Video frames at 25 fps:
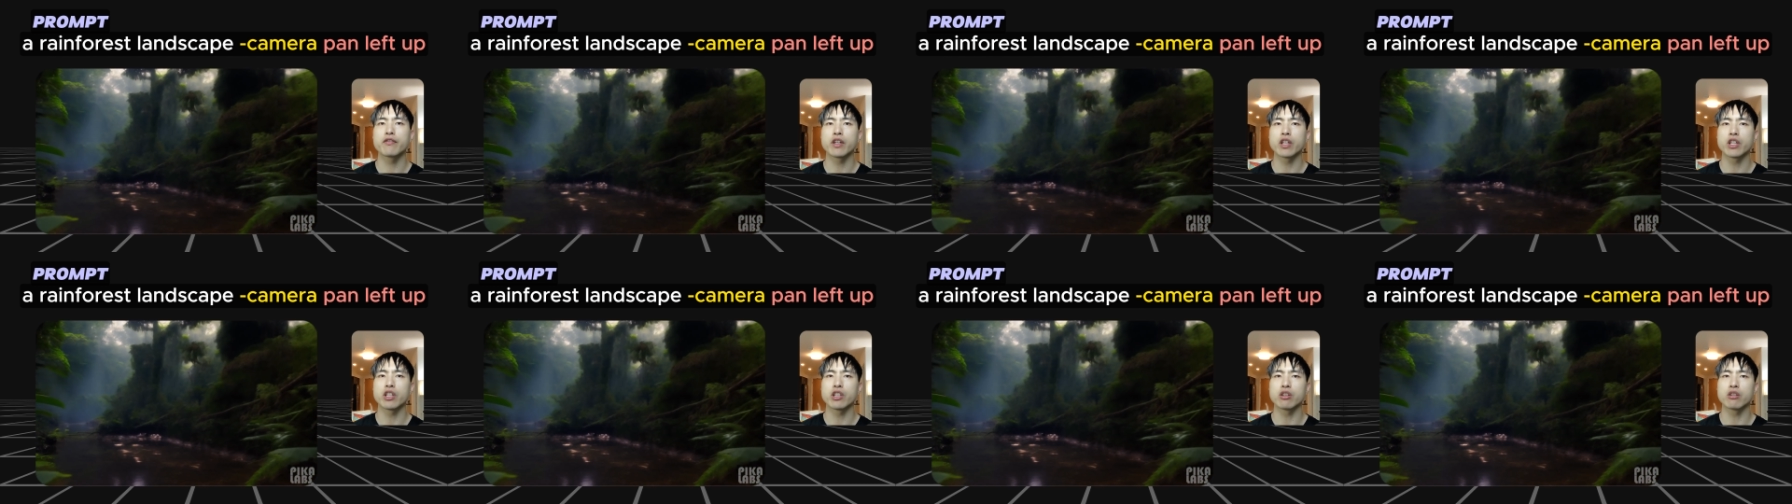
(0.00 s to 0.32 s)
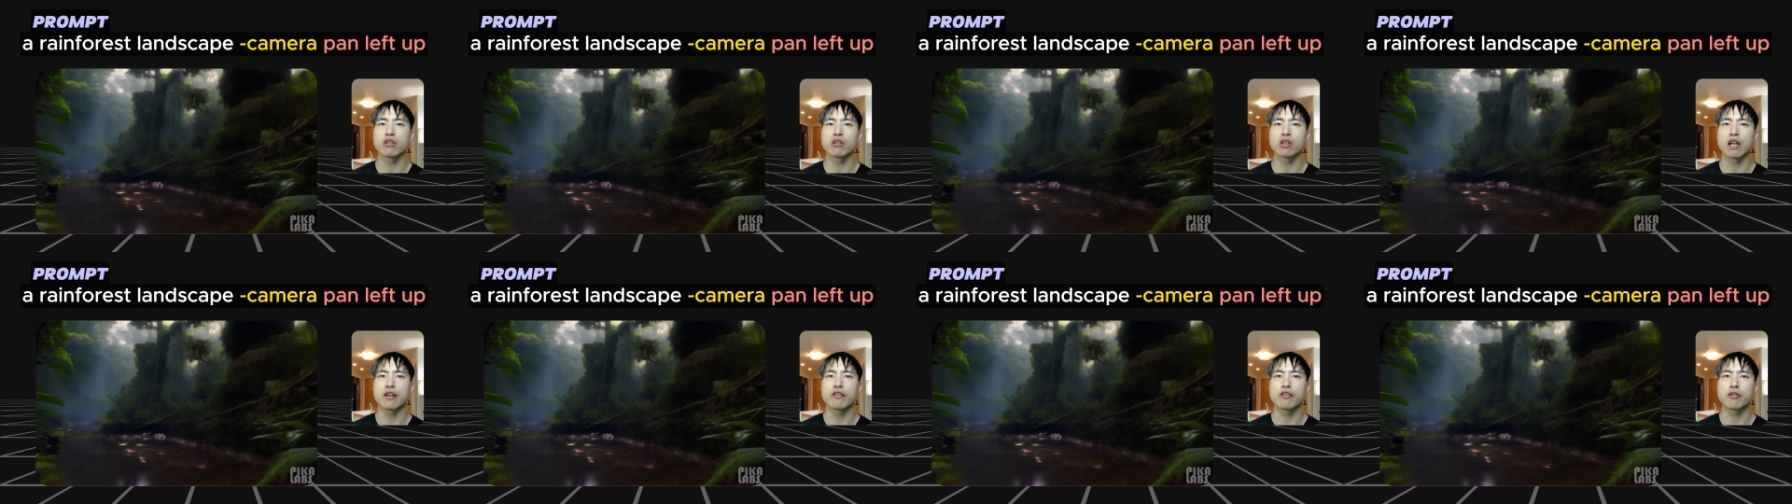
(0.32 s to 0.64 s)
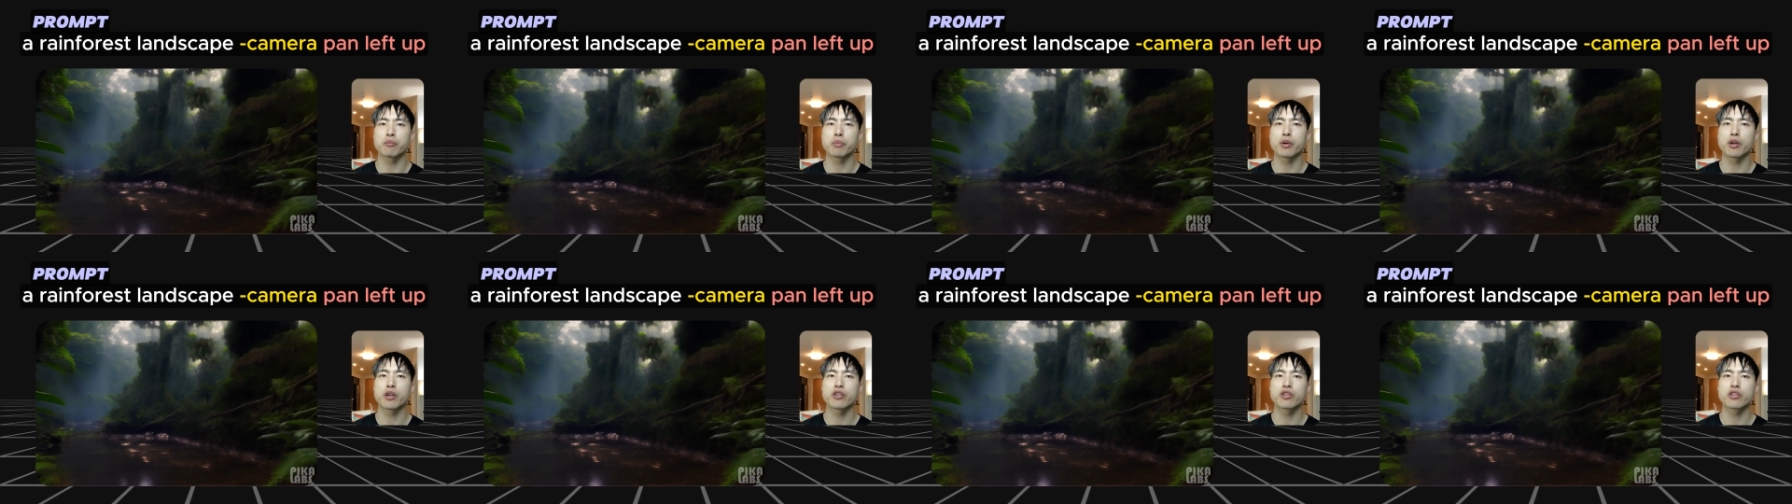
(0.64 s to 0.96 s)
video of a
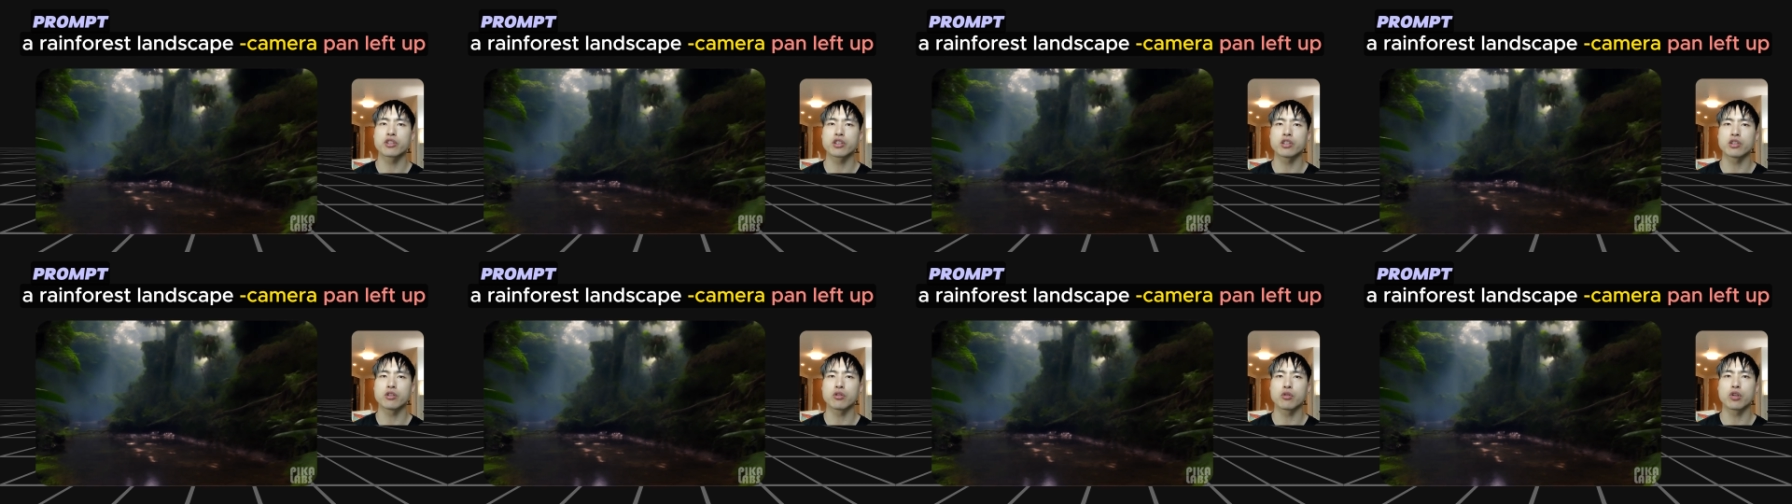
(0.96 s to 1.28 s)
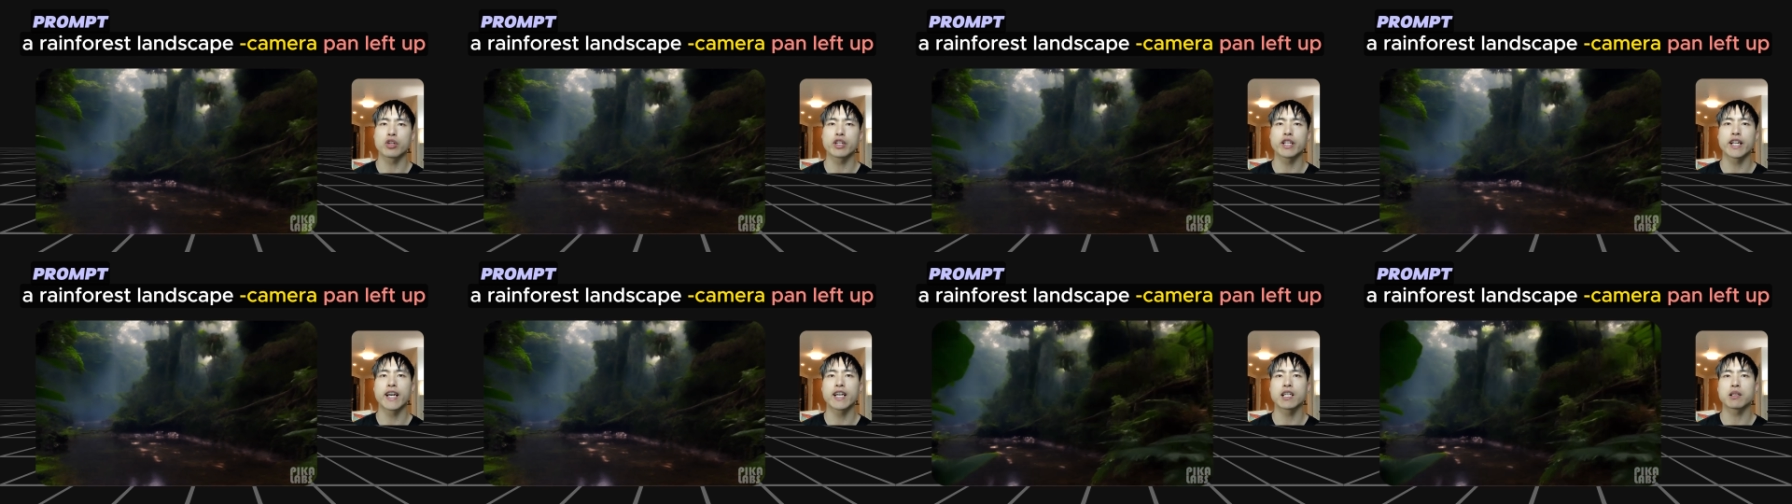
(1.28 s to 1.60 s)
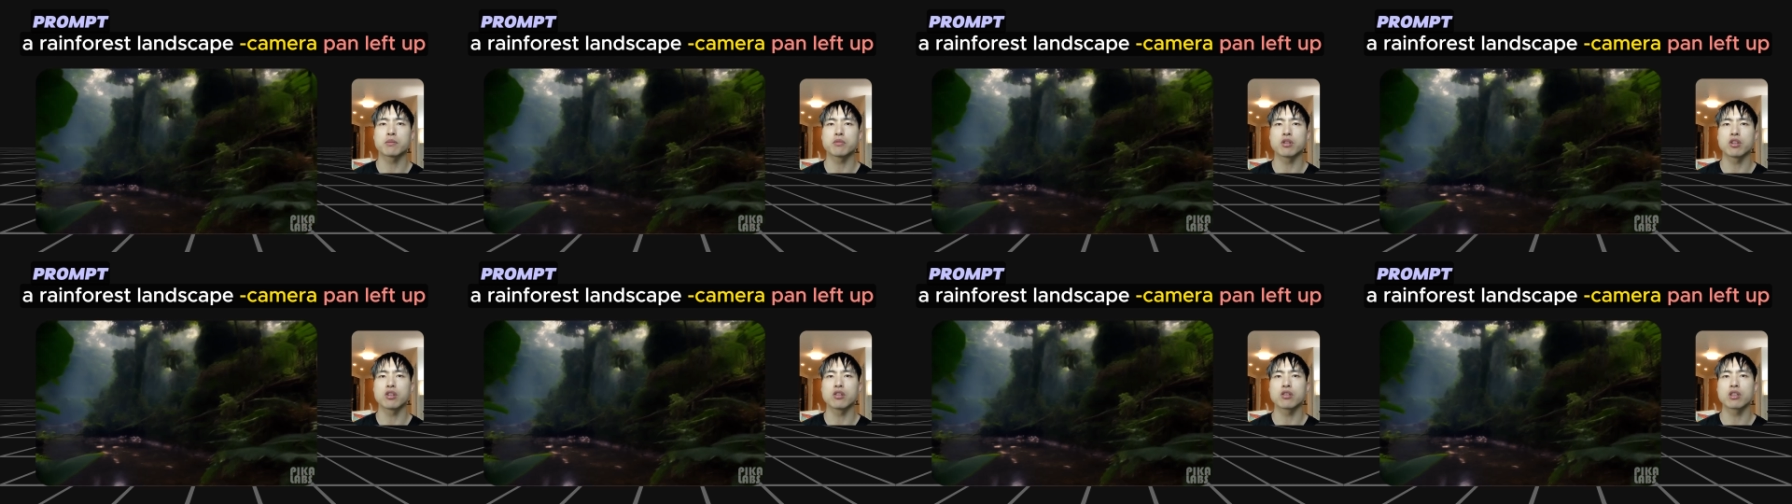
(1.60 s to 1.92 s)
person or an
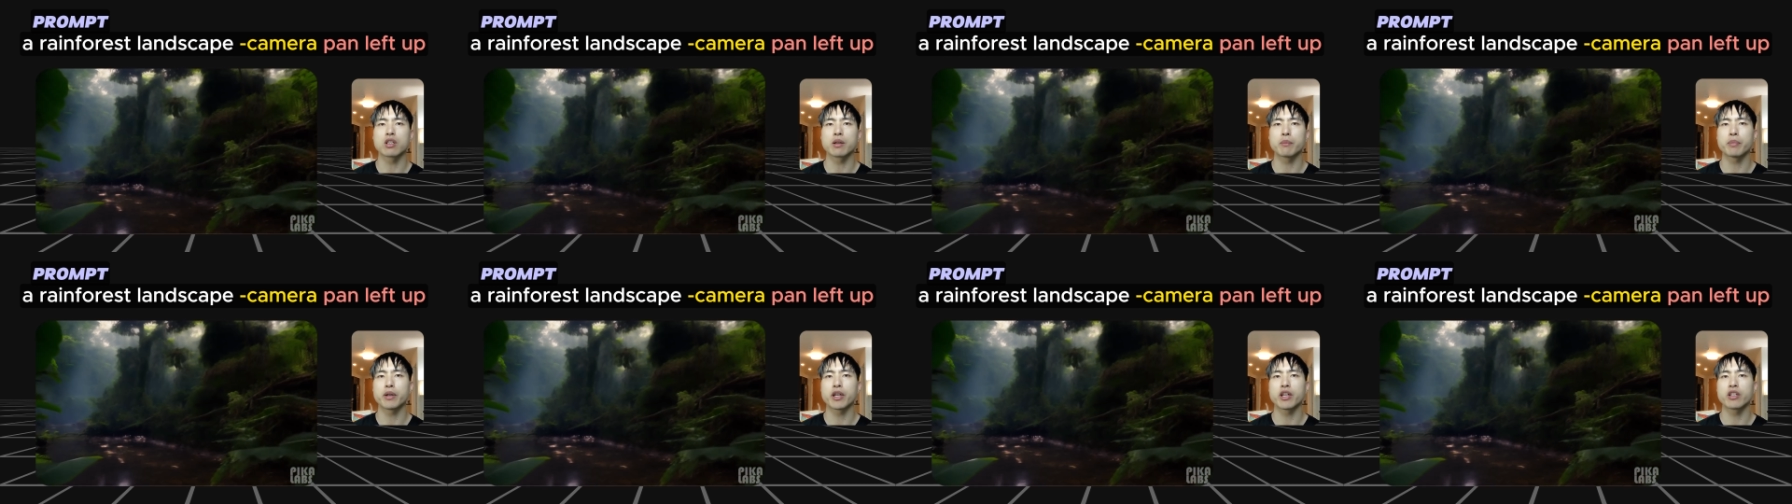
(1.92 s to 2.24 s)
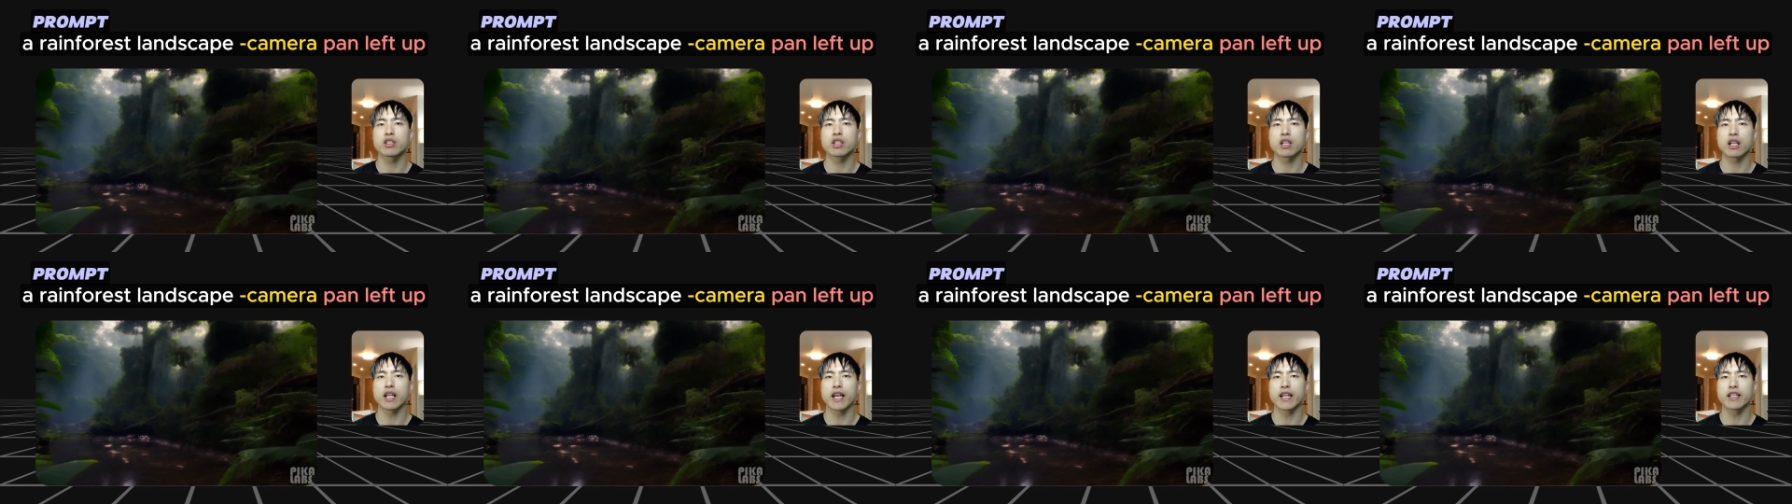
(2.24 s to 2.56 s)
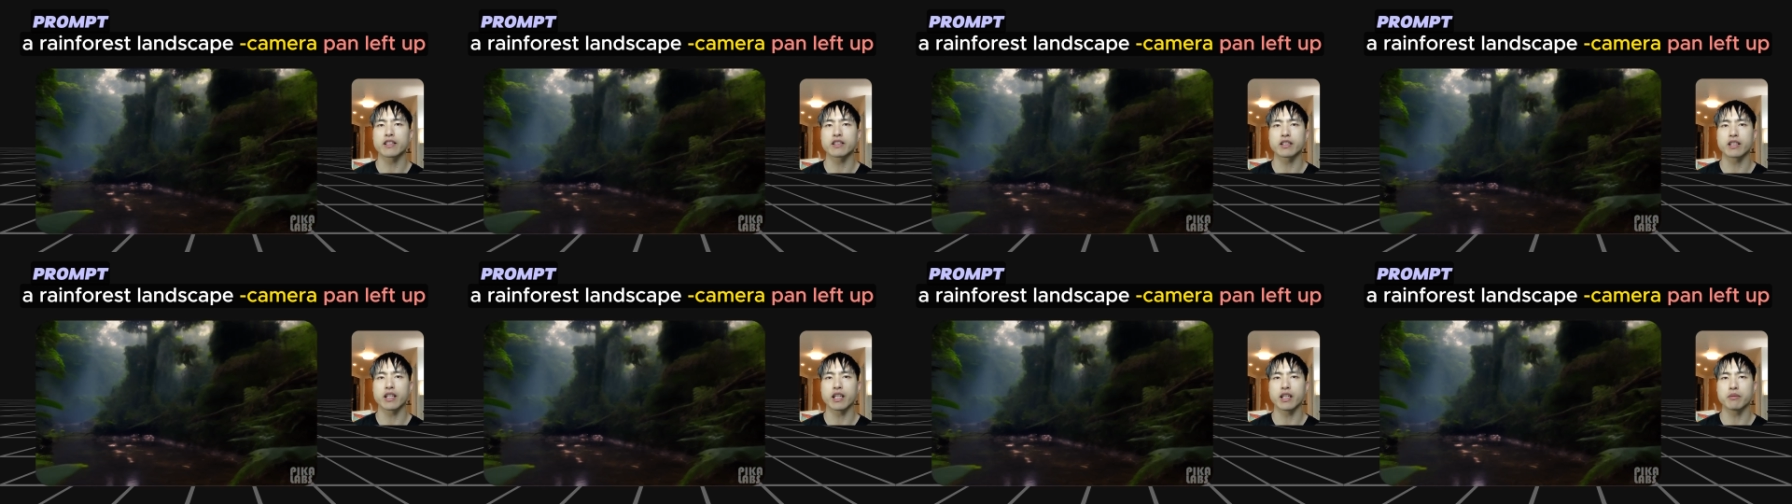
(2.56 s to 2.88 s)
animal compared to
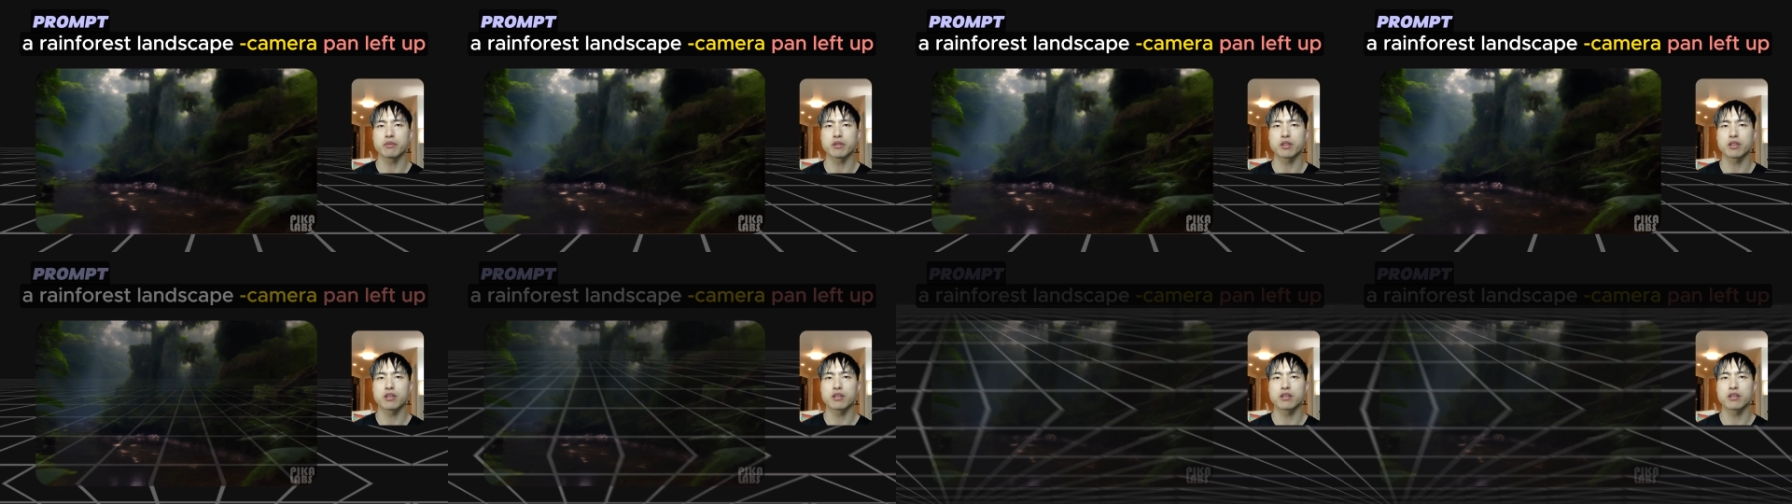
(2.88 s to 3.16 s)
landscapes.